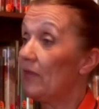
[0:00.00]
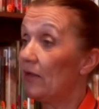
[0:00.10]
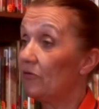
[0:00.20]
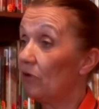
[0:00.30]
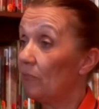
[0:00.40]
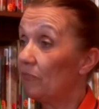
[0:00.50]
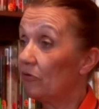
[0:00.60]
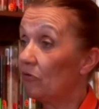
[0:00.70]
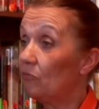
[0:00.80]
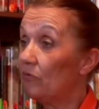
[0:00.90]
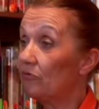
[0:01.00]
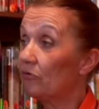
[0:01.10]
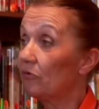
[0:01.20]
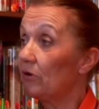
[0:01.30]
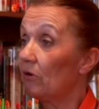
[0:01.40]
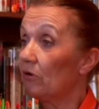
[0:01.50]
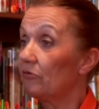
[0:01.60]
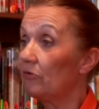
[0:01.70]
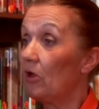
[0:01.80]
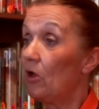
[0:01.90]
that as an obstacle with story
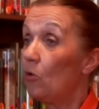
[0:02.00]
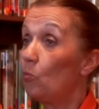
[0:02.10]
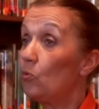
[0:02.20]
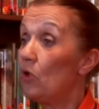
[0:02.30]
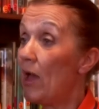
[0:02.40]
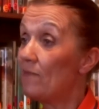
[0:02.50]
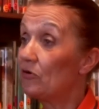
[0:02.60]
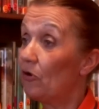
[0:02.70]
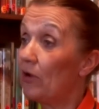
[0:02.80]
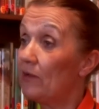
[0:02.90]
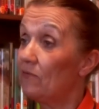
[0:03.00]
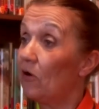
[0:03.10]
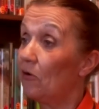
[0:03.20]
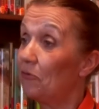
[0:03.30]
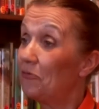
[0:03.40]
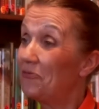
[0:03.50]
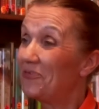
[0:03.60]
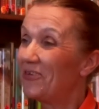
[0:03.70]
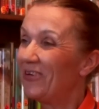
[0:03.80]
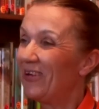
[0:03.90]
dogs. You have a dog
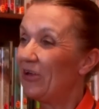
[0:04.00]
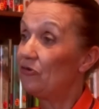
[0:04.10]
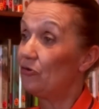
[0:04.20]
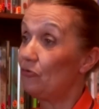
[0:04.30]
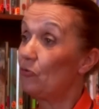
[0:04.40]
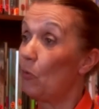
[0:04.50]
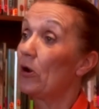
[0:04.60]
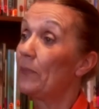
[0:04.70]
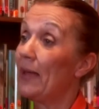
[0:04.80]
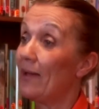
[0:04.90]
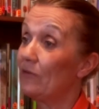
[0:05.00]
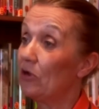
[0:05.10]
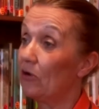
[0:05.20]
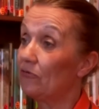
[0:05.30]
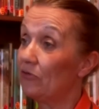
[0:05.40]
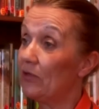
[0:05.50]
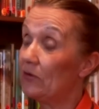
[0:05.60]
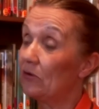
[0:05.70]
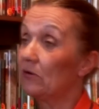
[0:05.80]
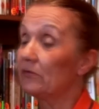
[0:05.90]
involved. Children want to be able to go and see
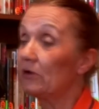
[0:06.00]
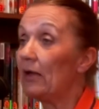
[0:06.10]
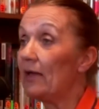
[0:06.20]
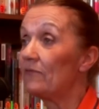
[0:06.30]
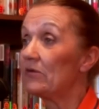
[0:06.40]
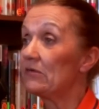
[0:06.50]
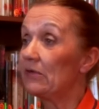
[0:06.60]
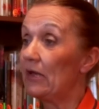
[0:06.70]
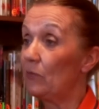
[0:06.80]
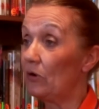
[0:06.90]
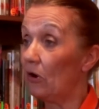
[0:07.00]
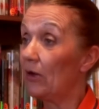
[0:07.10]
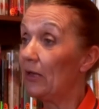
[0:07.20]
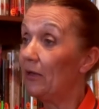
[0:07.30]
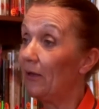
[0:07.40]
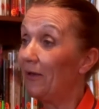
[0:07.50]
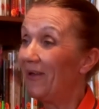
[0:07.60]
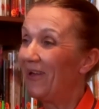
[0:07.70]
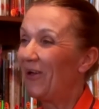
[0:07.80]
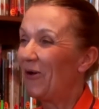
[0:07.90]
the dogs, and I have to say, when I
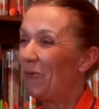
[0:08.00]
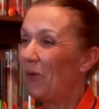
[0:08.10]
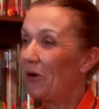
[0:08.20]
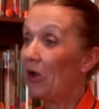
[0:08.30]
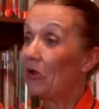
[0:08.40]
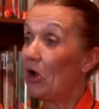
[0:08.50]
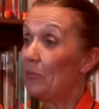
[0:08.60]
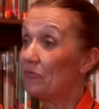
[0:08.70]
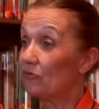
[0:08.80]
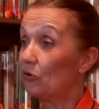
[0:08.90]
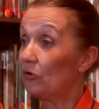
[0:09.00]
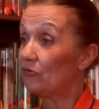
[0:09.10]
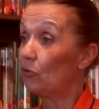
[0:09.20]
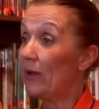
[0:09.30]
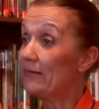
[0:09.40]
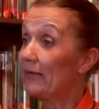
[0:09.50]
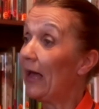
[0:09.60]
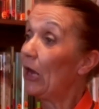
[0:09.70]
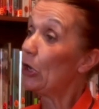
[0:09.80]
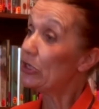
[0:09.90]
when I go to the school, it's always
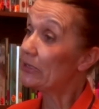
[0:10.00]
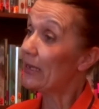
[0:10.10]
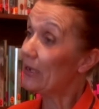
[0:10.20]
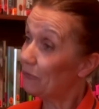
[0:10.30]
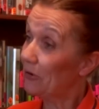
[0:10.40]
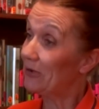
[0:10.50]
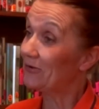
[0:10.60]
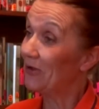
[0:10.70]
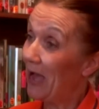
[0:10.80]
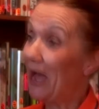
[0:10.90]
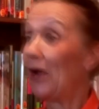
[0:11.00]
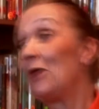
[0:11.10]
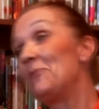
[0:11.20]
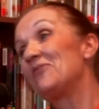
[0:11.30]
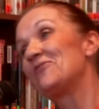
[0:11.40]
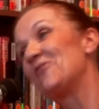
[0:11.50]
hello secret, hello Miss